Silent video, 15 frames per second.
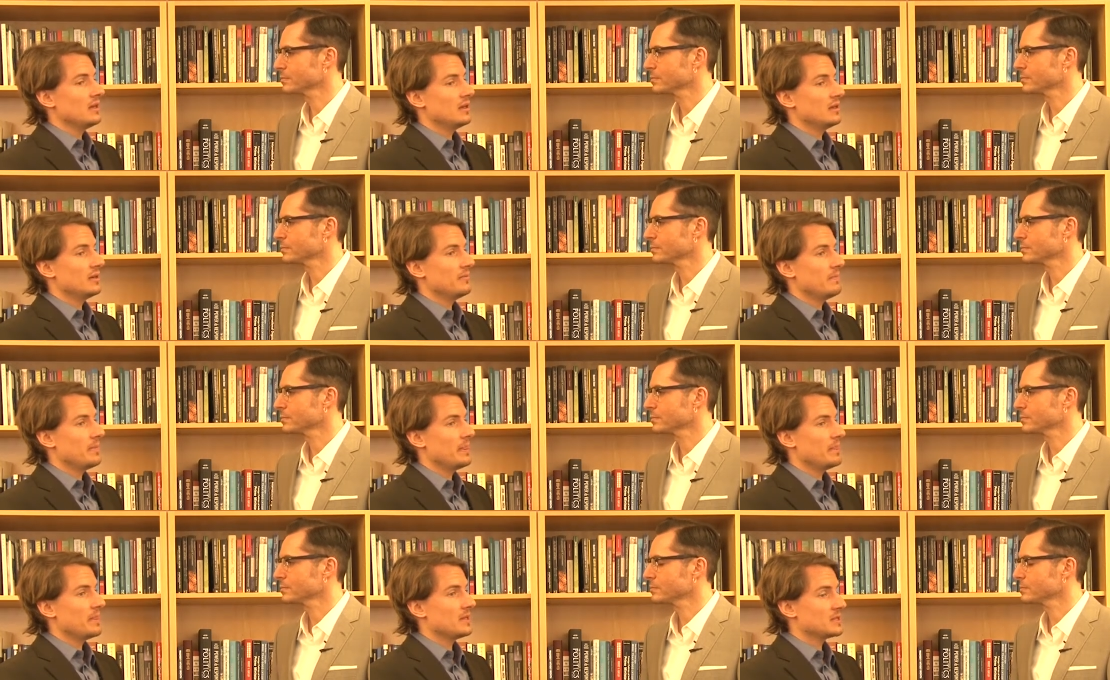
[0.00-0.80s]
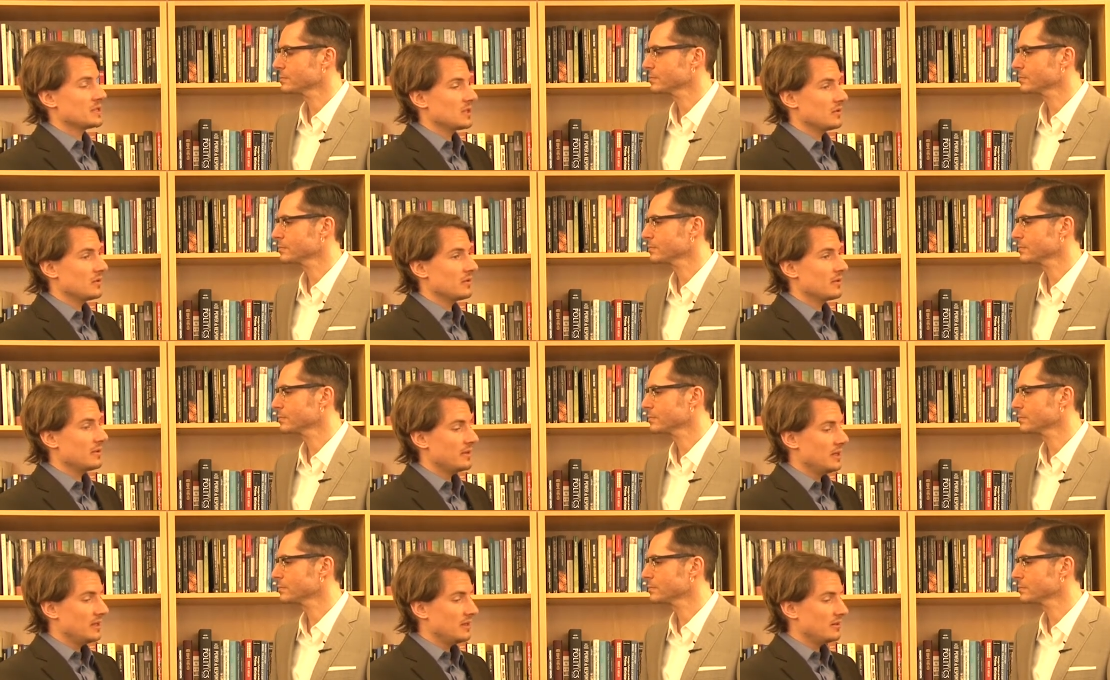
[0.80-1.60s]
Speaker 1: Um, so
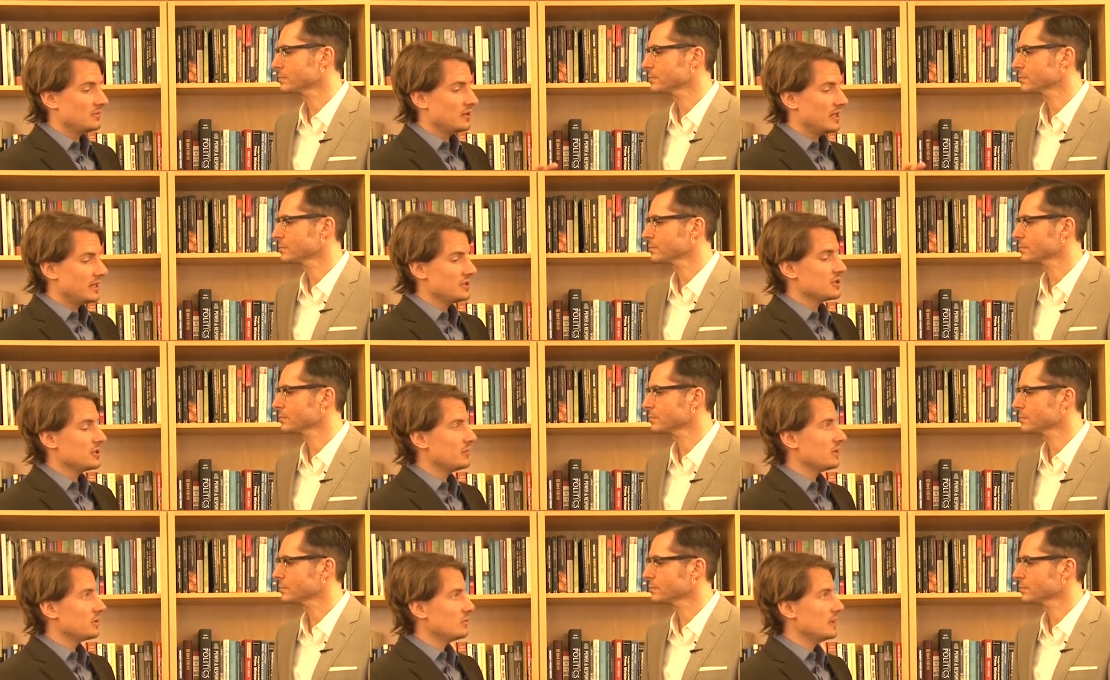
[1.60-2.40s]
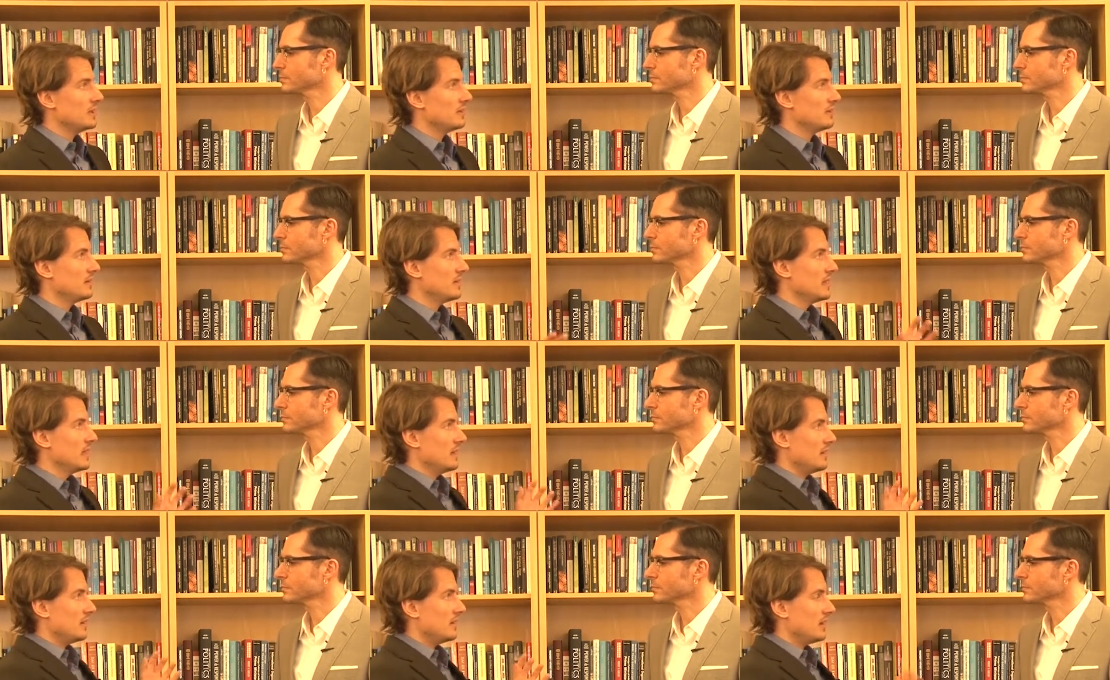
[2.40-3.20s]
the relationship between
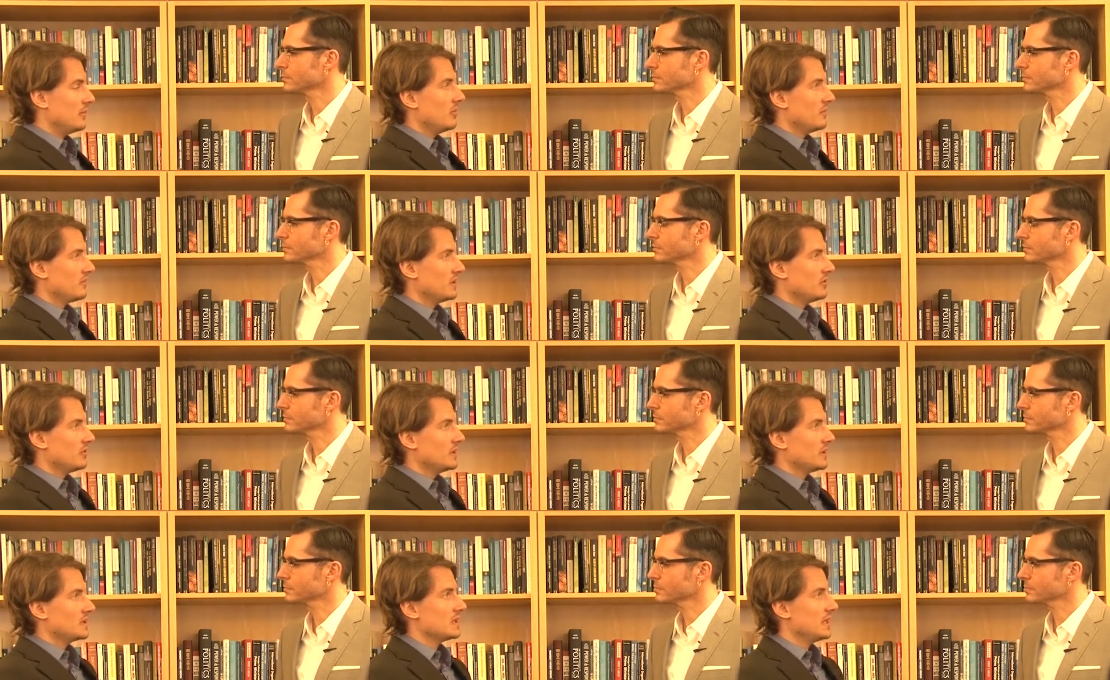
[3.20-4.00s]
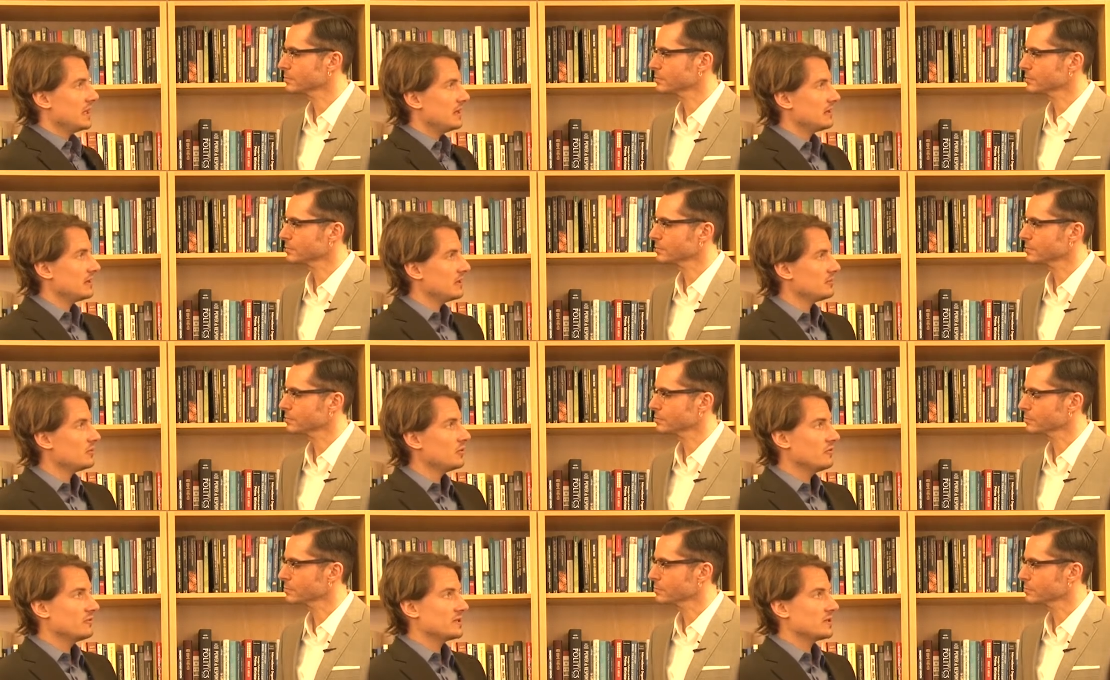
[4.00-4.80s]
the number of donors and
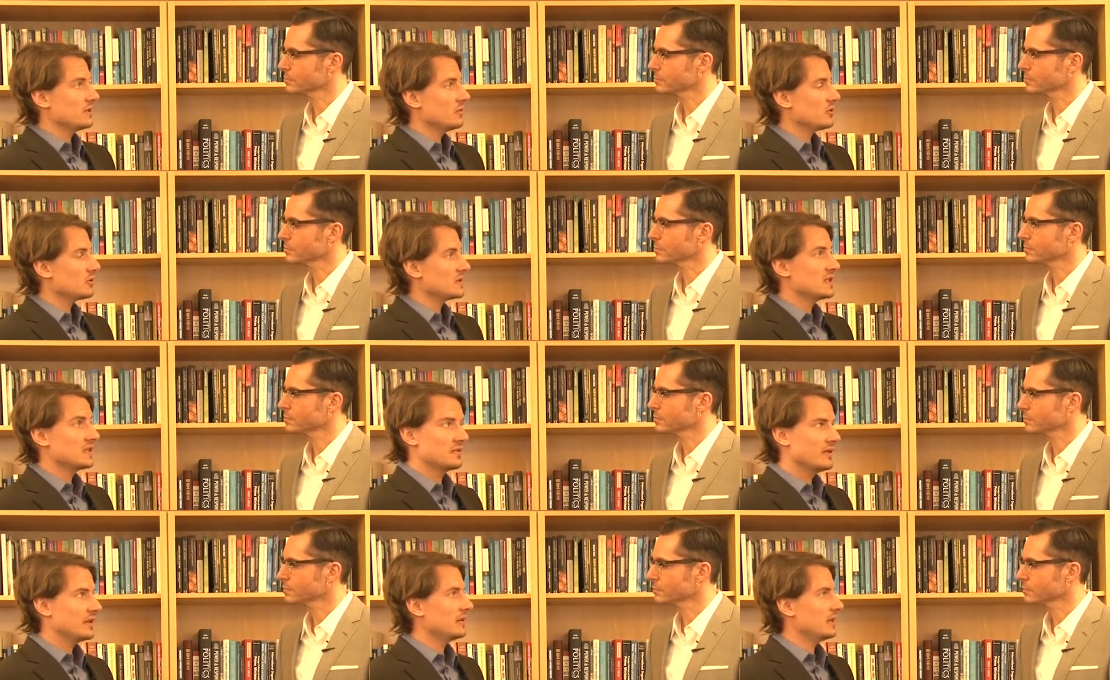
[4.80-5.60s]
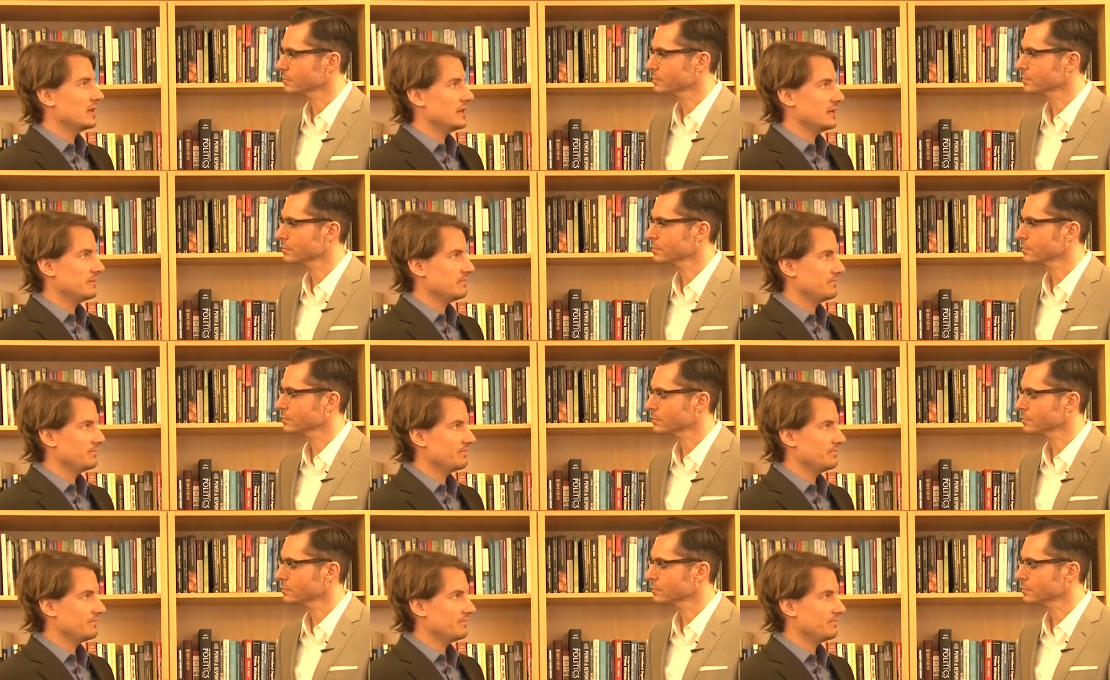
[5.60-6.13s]
improvements in democracy is very clear.